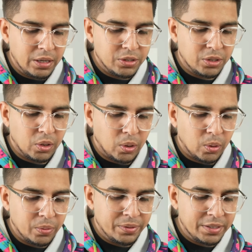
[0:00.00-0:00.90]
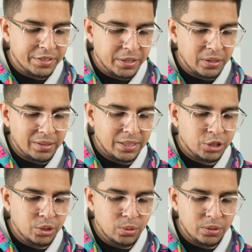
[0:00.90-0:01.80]
So this here
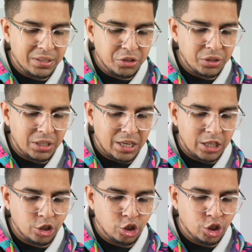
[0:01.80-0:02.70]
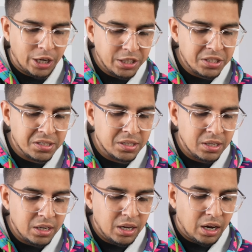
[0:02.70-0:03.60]
lets you essentially adjust
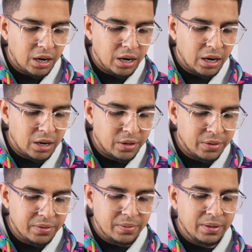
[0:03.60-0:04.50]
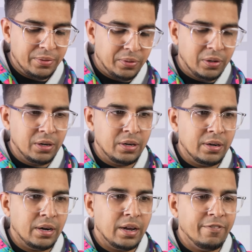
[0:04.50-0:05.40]
uh,
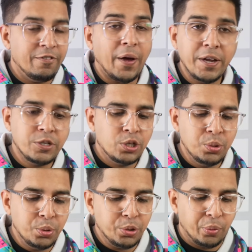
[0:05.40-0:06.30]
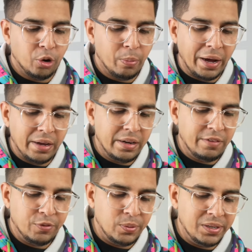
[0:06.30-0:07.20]
or uh, fine tune your robot
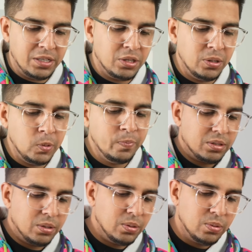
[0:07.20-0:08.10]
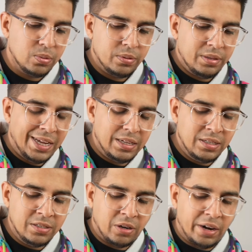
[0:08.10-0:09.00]
if you need to. So that
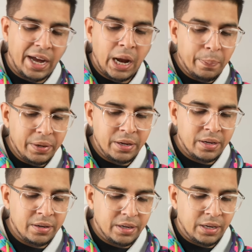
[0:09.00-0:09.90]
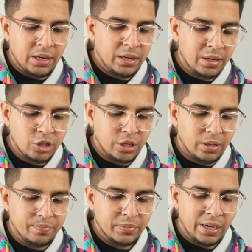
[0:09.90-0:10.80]
is our app in a
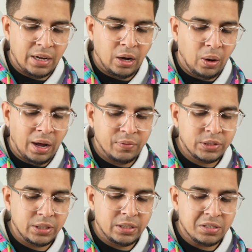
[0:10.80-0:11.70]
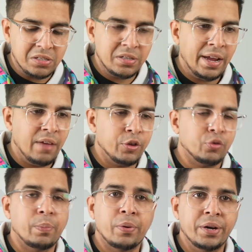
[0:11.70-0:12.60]
nutshell. Now obviously this doesn't have the
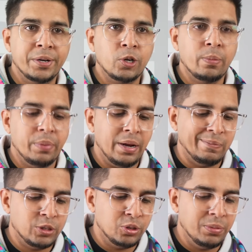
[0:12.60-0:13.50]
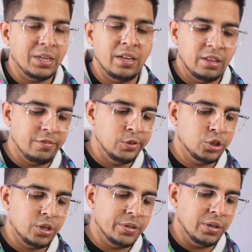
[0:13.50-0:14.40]
gripper in here, but I'm assuming in the
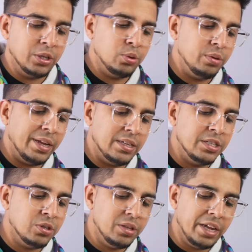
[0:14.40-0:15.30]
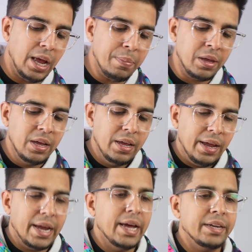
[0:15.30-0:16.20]
future they'll include that into the app
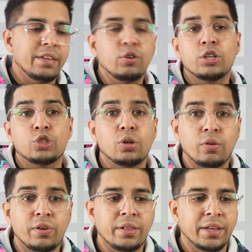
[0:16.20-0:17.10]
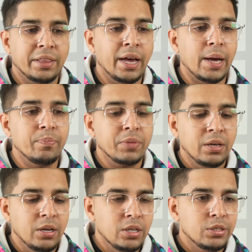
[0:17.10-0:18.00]
and give you control over it like that.
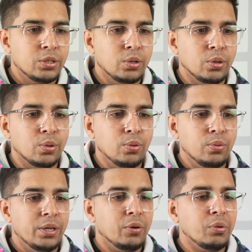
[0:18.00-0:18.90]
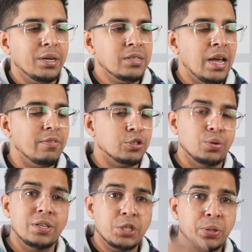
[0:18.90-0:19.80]
So there you guys have it.
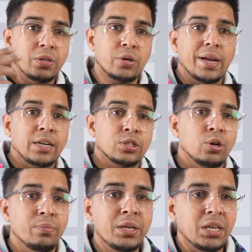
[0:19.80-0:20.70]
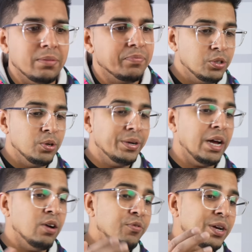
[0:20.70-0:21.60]
So this here is our X G O Mini. So
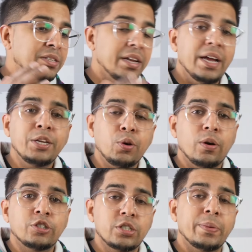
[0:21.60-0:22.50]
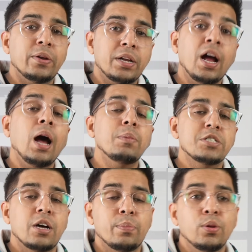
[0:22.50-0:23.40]
now if you guys have any questions about it,
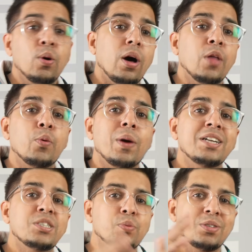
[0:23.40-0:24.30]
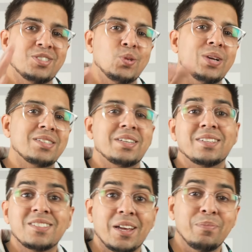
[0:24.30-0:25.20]
comment down below. Otherwise, we'll see you guys
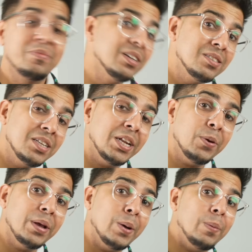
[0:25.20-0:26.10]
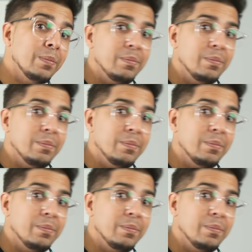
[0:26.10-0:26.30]
next time. Take care now.